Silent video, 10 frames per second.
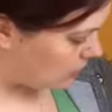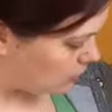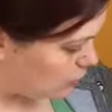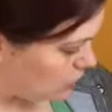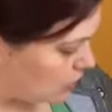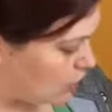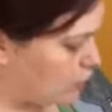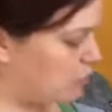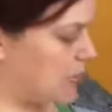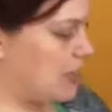those
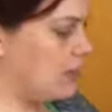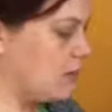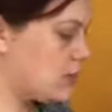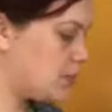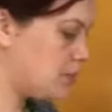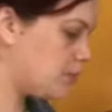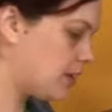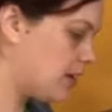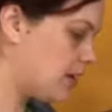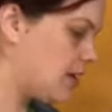reserve peels
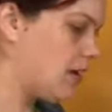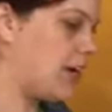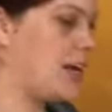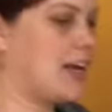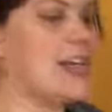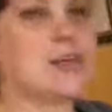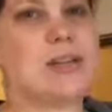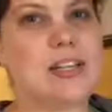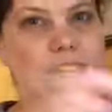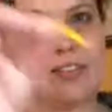and I cut them
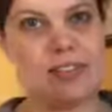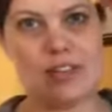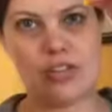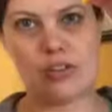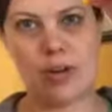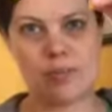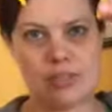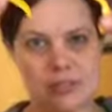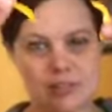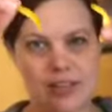into nice thin
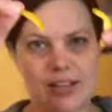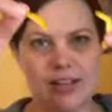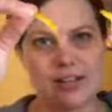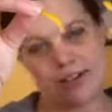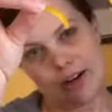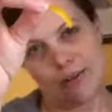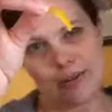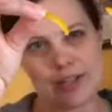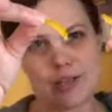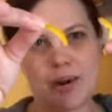strips. You know,
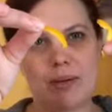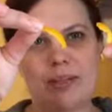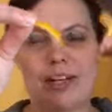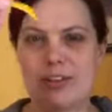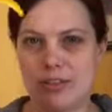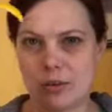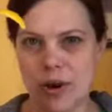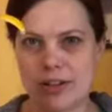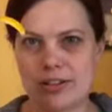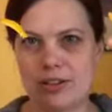it's marmalade. You
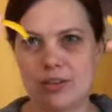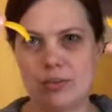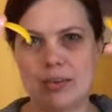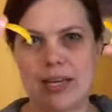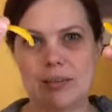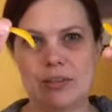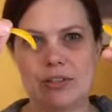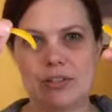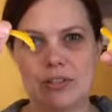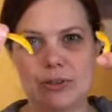want to be able
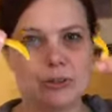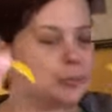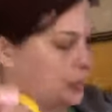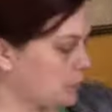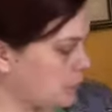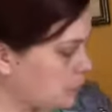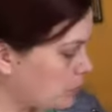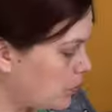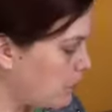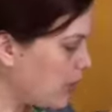to
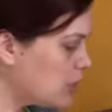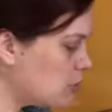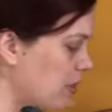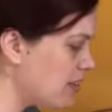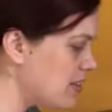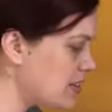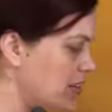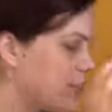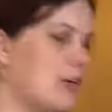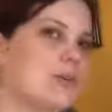spread this on
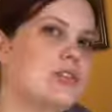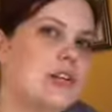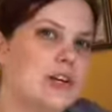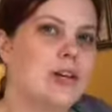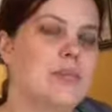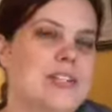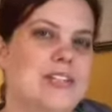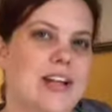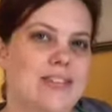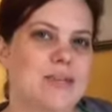toast, but still
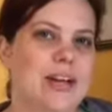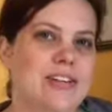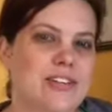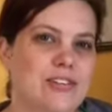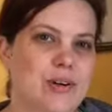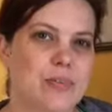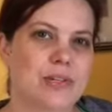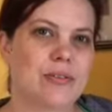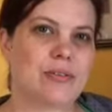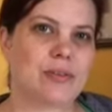have some nice strips
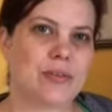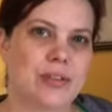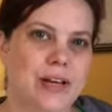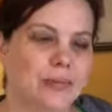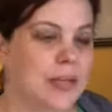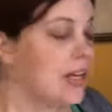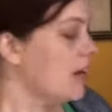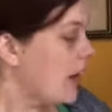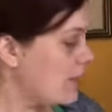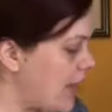of fruit there.
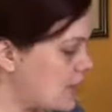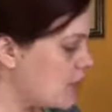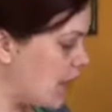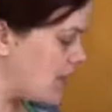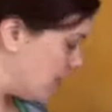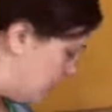And that's what I did